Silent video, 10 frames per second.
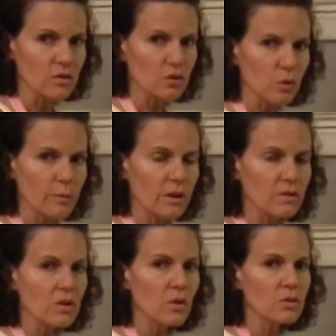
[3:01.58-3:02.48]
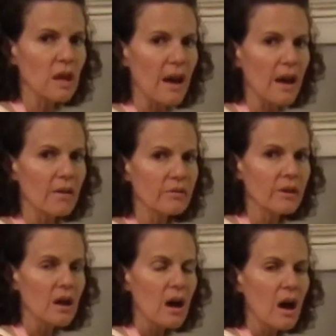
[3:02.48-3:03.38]
store because those have
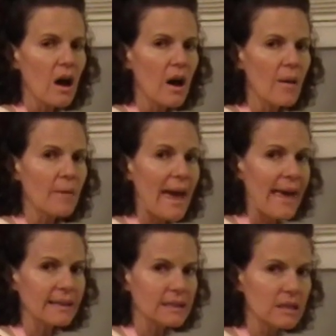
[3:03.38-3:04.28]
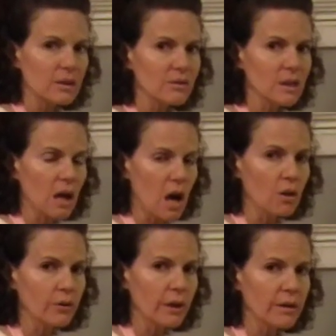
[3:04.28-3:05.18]
additives and
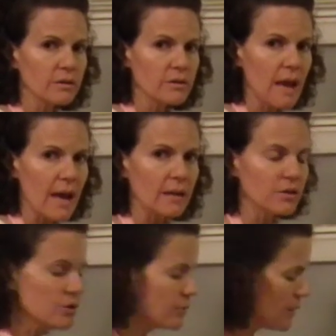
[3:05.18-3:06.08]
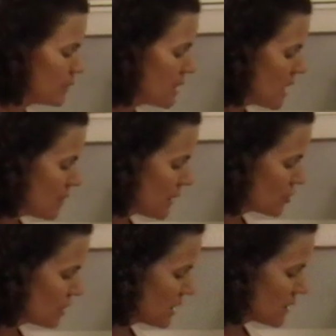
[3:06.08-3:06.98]
colorings added to them.
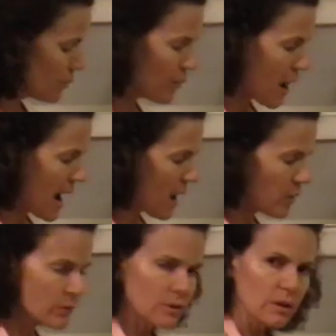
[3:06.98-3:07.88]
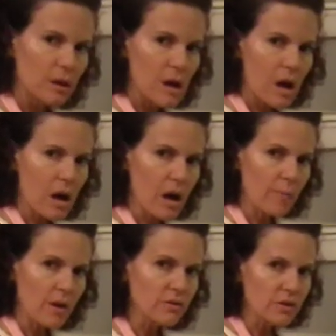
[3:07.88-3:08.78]
Make sure you get the brown,
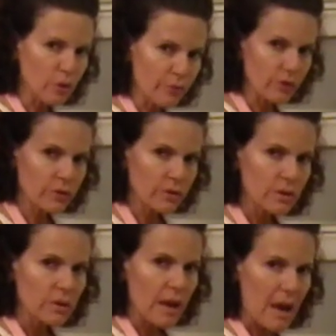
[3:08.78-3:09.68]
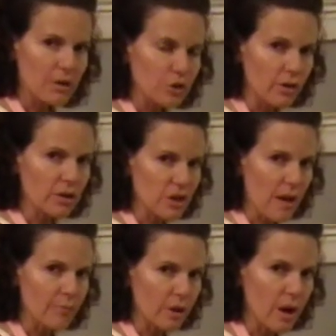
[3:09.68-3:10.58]
unsulfured Turkish
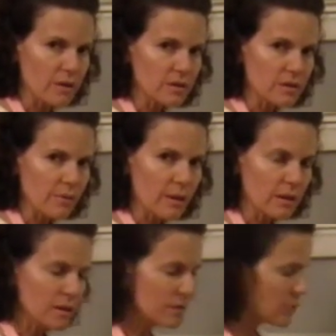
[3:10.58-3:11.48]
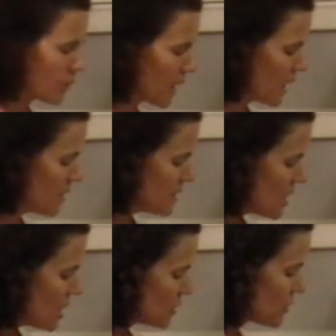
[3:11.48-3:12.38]
apricots to make this, okay?
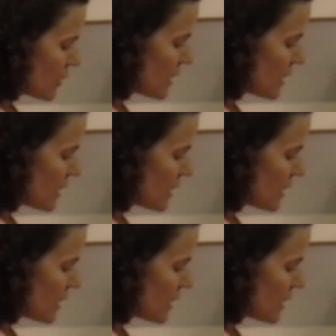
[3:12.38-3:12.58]
So the